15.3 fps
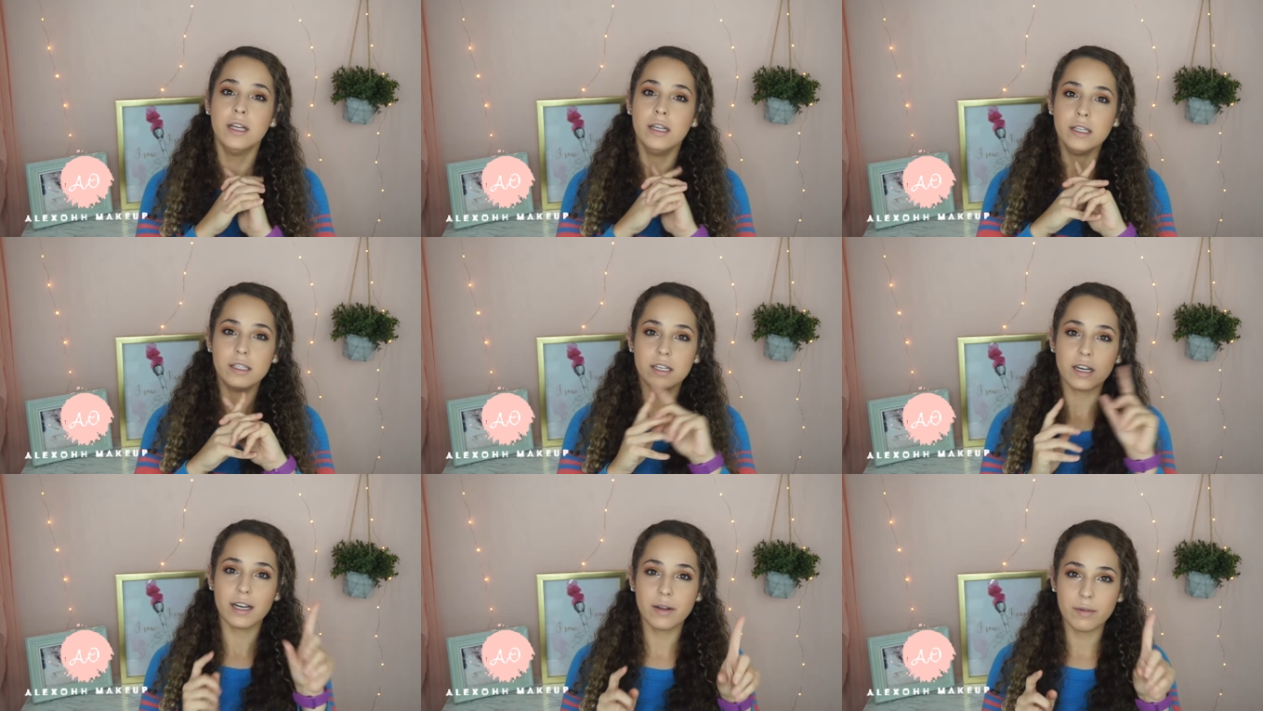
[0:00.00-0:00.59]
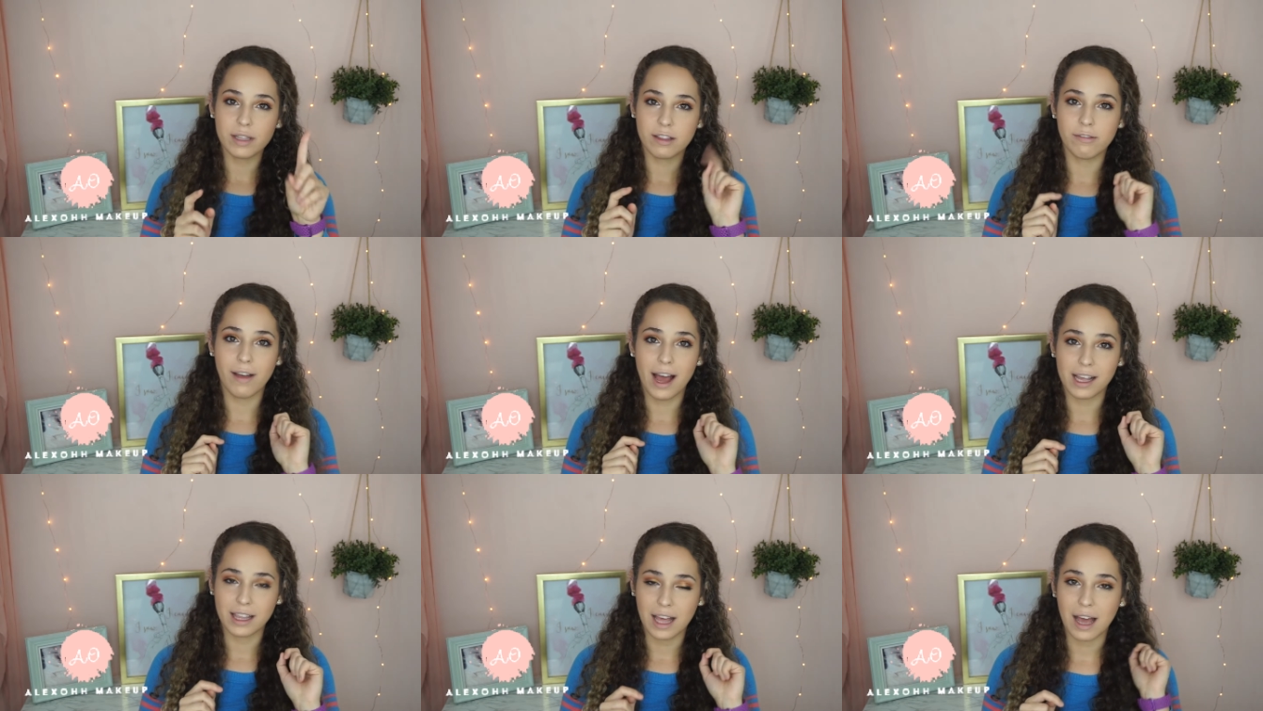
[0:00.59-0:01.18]
starting with the
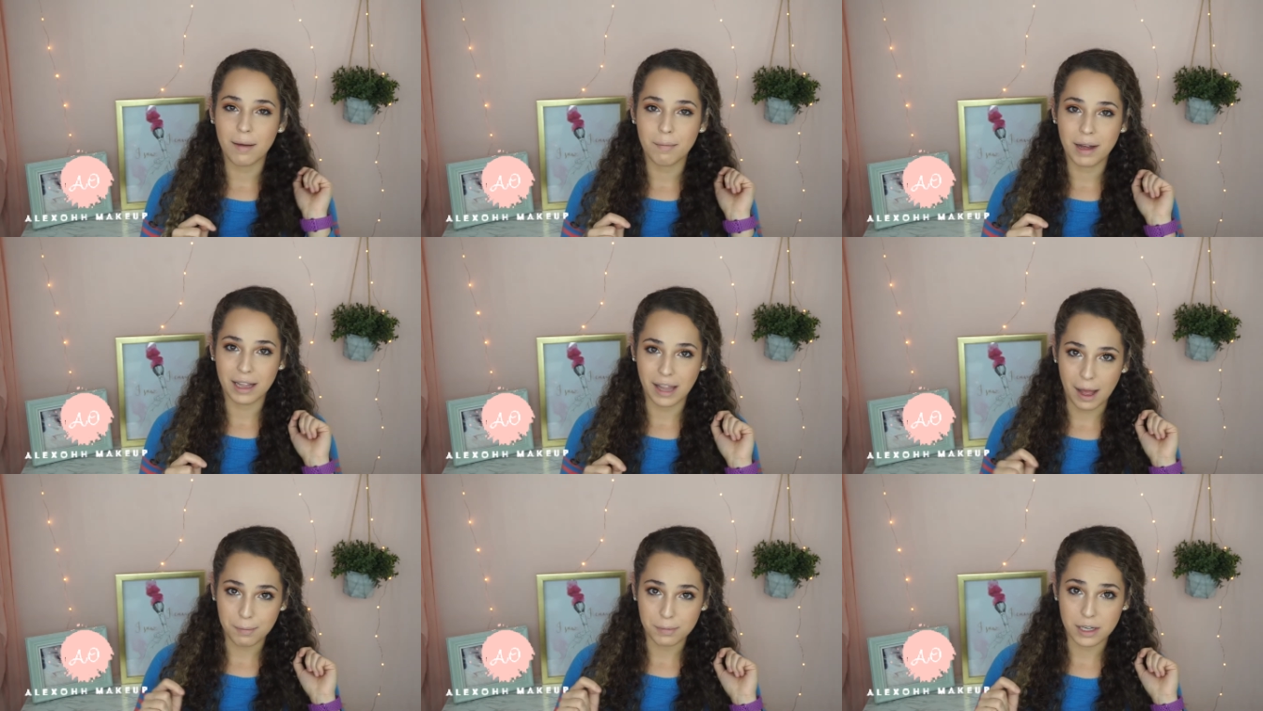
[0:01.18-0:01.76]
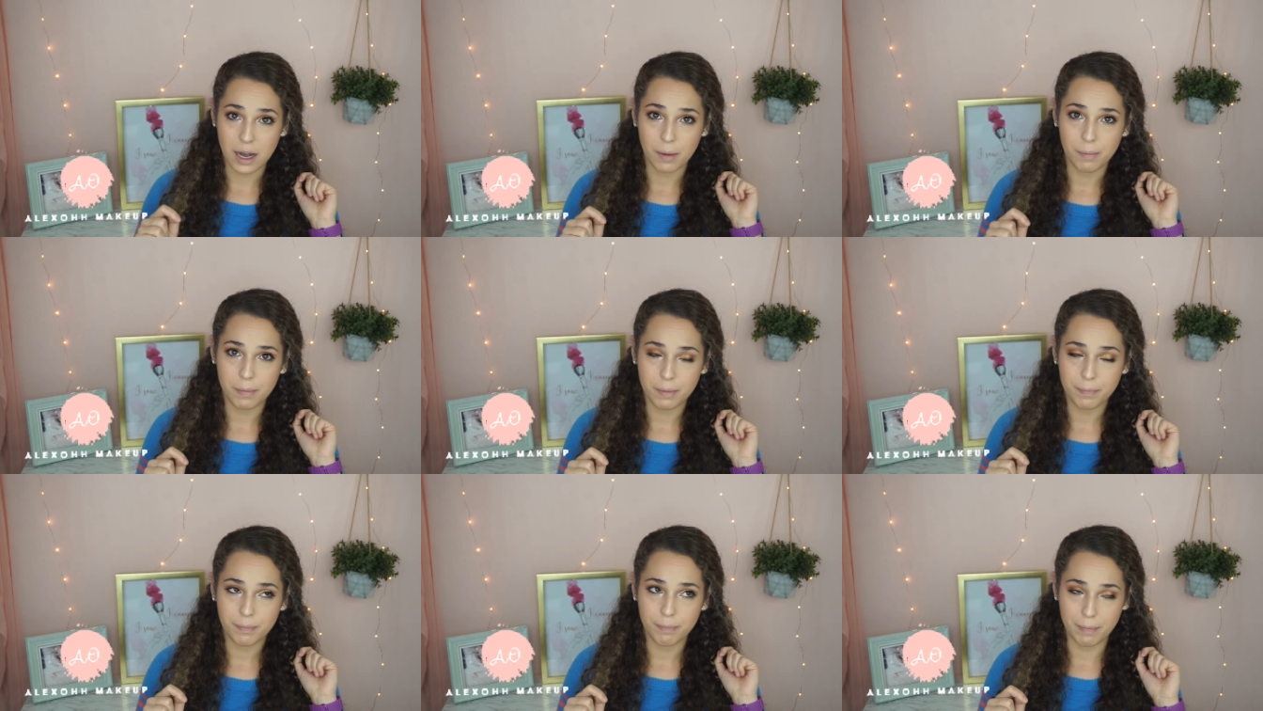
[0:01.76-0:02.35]
fact that my
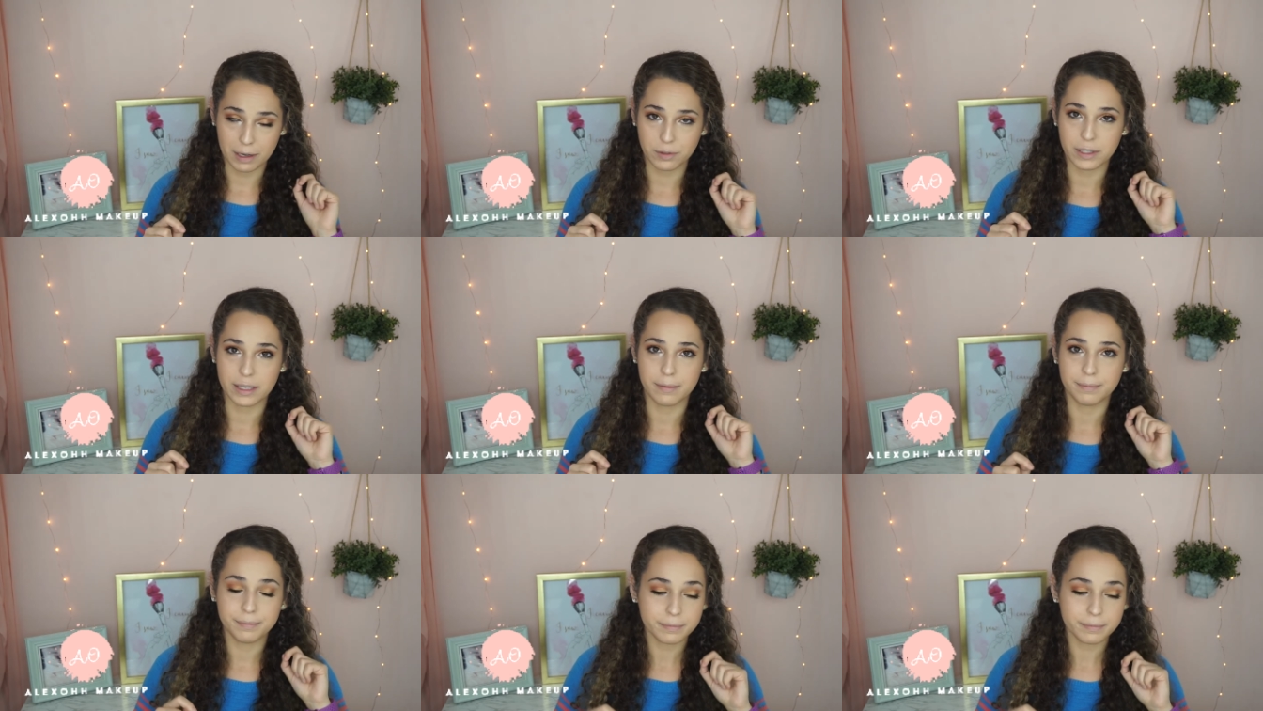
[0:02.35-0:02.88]
laptop melted.